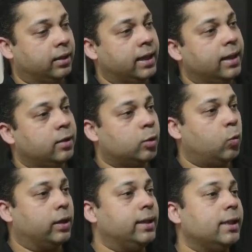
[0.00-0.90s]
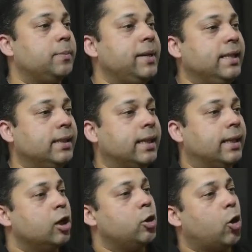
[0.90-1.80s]
Okay, so what this means
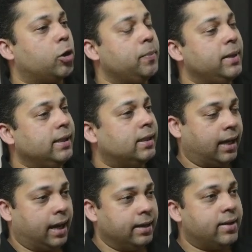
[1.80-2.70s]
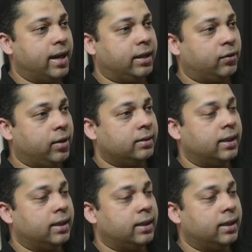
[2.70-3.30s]
is, dot means current directory.